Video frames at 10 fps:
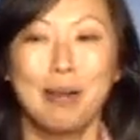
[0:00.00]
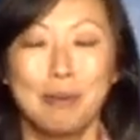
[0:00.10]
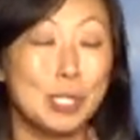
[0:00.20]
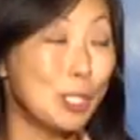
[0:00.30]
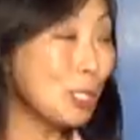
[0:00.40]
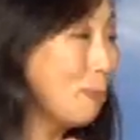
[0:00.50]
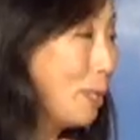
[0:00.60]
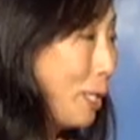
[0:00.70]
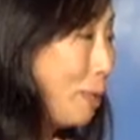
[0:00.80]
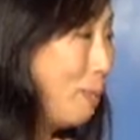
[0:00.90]
In addition to
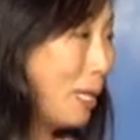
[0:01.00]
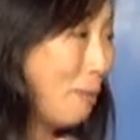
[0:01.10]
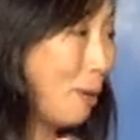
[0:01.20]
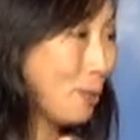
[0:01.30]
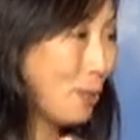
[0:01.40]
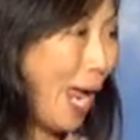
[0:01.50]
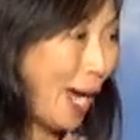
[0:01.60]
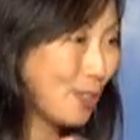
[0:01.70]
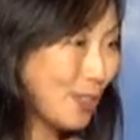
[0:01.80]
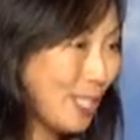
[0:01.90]
being a comedian, I'm also an
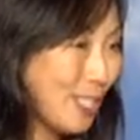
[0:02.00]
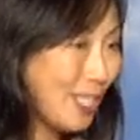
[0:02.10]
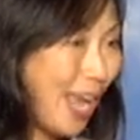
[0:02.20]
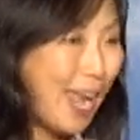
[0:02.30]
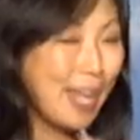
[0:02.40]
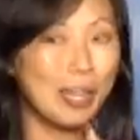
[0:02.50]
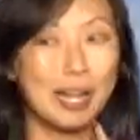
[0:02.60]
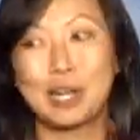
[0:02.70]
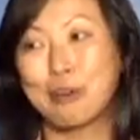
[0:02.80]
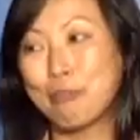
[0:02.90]
actress, and
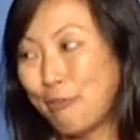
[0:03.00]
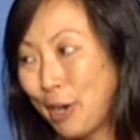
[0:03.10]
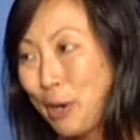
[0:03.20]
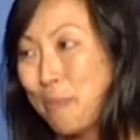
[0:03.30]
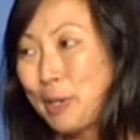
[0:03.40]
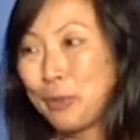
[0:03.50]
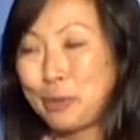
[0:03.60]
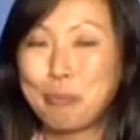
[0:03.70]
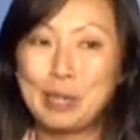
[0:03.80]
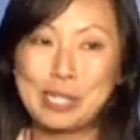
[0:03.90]
I got a very big
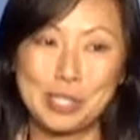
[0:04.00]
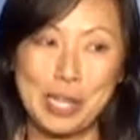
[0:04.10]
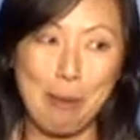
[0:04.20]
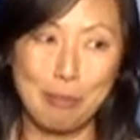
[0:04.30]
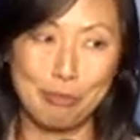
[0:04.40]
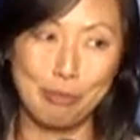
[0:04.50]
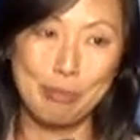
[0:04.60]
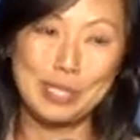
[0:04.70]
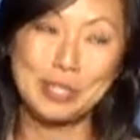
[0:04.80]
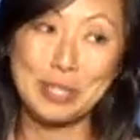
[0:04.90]
career break just happened for
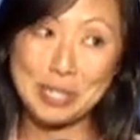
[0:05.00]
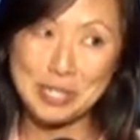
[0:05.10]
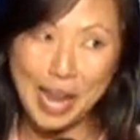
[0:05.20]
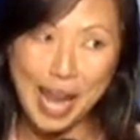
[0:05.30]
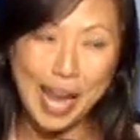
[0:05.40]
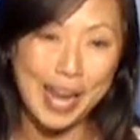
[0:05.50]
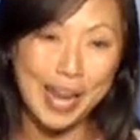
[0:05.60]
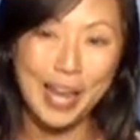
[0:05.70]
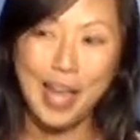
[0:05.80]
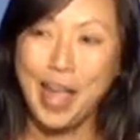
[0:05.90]
me
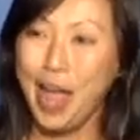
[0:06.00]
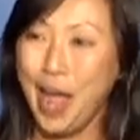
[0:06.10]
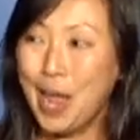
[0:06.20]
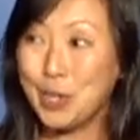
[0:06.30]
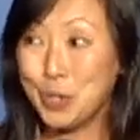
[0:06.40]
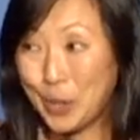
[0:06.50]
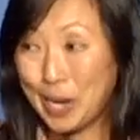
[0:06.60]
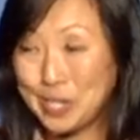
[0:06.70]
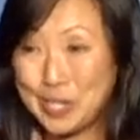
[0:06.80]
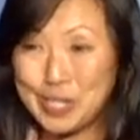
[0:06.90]
today, and you
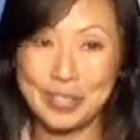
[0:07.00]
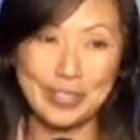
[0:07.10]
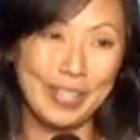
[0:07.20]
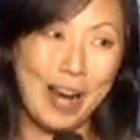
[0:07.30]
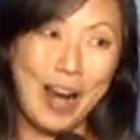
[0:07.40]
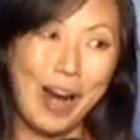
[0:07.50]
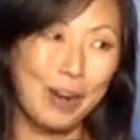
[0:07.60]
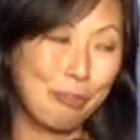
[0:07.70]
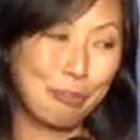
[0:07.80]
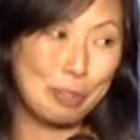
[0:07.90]
guys here
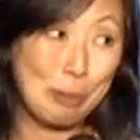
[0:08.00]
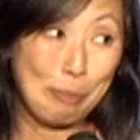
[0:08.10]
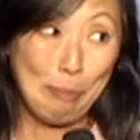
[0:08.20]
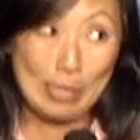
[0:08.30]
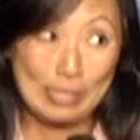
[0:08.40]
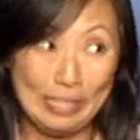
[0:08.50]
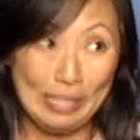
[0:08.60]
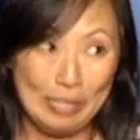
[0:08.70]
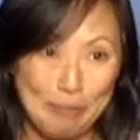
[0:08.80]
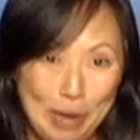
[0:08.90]
are the first people I'm actually
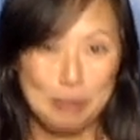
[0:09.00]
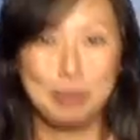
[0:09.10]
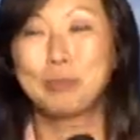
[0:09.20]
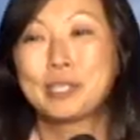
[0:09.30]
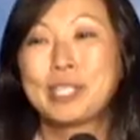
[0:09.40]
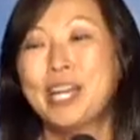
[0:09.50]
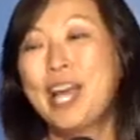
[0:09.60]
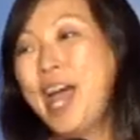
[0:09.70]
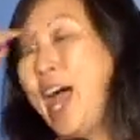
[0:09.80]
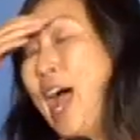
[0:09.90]
telling about it publicly,
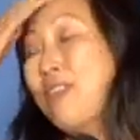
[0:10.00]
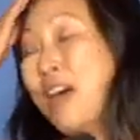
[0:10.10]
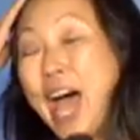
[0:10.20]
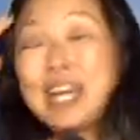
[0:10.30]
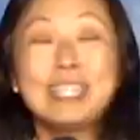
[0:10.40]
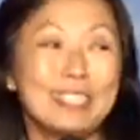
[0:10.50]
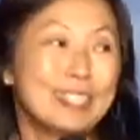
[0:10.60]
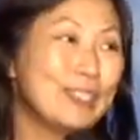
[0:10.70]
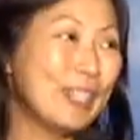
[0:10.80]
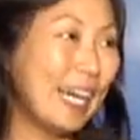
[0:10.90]
and that
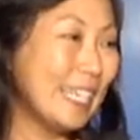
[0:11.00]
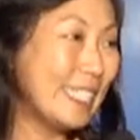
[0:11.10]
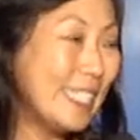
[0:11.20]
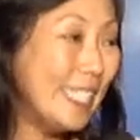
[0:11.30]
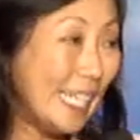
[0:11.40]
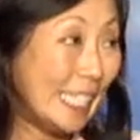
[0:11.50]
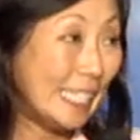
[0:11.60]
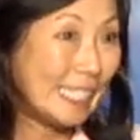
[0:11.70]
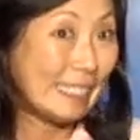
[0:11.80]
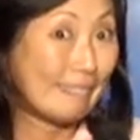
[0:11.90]
is, you guys,
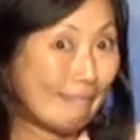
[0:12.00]
that...